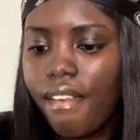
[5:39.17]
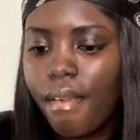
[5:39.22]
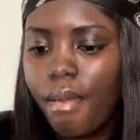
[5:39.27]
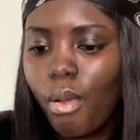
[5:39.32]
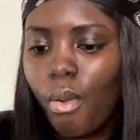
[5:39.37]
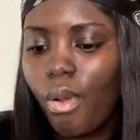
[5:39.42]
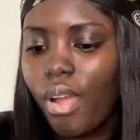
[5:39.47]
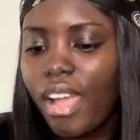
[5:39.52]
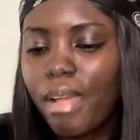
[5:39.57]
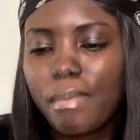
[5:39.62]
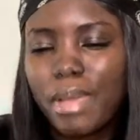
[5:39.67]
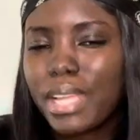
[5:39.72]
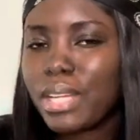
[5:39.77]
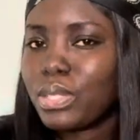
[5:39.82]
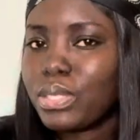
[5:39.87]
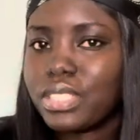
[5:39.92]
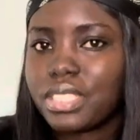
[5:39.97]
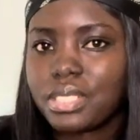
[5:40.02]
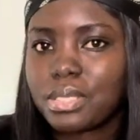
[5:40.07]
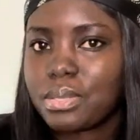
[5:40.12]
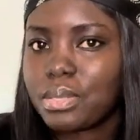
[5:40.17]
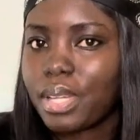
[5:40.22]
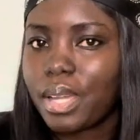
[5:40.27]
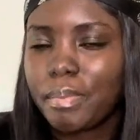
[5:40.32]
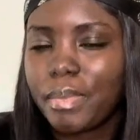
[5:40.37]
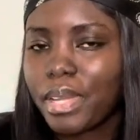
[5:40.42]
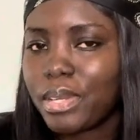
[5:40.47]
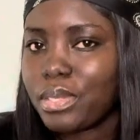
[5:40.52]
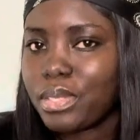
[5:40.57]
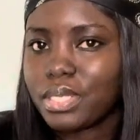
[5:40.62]
or I might not
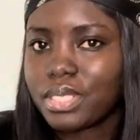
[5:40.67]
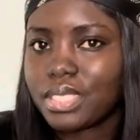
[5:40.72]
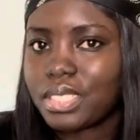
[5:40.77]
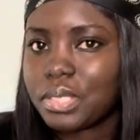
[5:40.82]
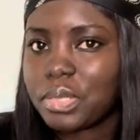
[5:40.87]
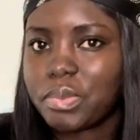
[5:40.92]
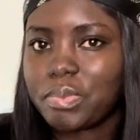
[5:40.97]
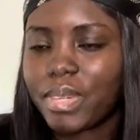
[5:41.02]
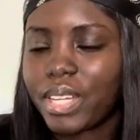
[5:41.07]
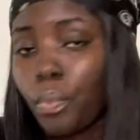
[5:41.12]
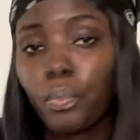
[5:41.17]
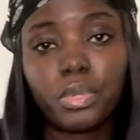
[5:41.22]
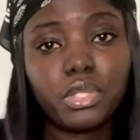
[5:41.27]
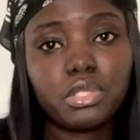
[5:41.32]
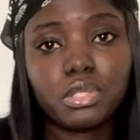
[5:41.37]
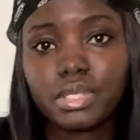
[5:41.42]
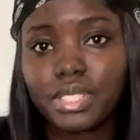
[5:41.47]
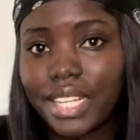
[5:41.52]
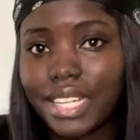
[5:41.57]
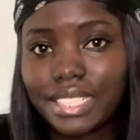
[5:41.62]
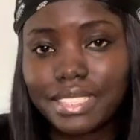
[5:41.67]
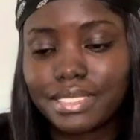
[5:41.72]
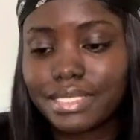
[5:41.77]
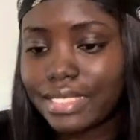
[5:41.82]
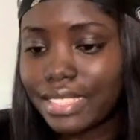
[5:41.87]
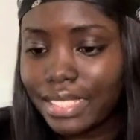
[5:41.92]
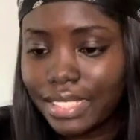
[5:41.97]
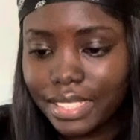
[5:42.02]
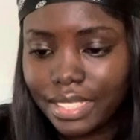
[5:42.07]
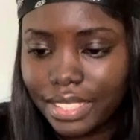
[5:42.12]
use this. What do you guys
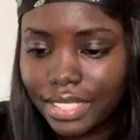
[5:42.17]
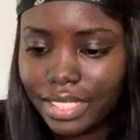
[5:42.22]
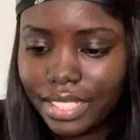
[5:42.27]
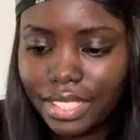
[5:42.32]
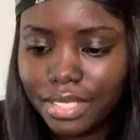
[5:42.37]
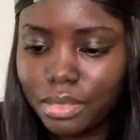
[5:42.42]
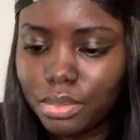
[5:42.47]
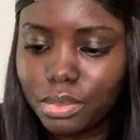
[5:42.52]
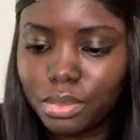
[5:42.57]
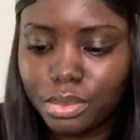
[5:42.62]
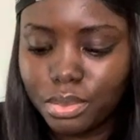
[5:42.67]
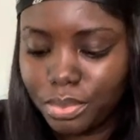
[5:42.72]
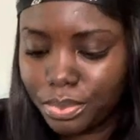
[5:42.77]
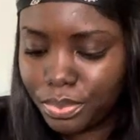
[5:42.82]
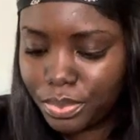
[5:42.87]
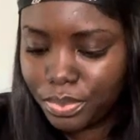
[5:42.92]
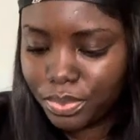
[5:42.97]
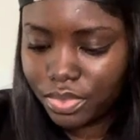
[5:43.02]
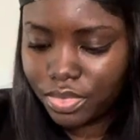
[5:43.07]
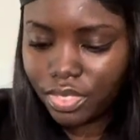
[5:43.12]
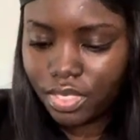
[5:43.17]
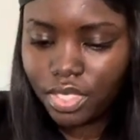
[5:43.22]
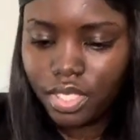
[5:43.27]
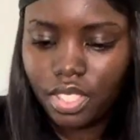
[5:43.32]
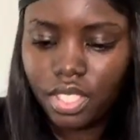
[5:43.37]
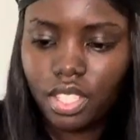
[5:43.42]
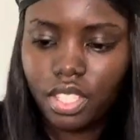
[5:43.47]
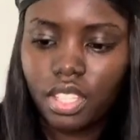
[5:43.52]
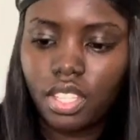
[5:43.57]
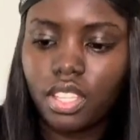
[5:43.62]
think? I don't know,
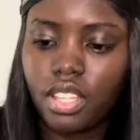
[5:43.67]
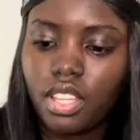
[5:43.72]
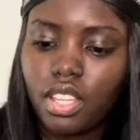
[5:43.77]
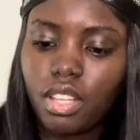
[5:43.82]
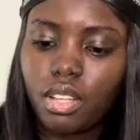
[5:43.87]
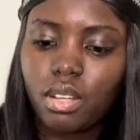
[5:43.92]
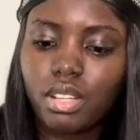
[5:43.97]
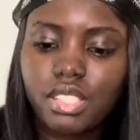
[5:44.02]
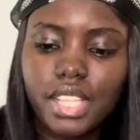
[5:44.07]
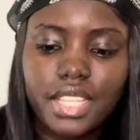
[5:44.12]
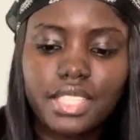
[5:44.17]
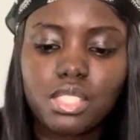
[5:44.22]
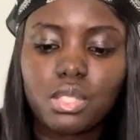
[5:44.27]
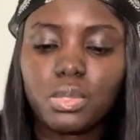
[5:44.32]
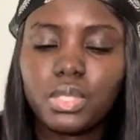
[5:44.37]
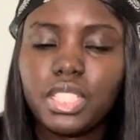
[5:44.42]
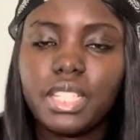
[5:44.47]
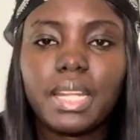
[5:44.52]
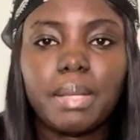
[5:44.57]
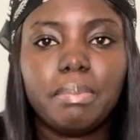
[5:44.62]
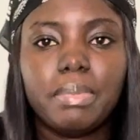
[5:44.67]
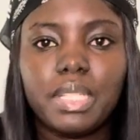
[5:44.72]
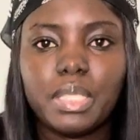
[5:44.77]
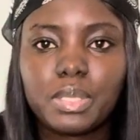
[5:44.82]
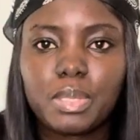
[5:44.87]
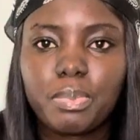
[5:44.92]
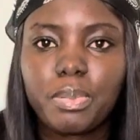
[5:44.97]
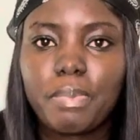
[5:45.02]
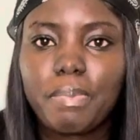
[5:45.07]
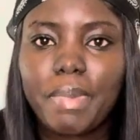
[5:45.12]
because I still need a place for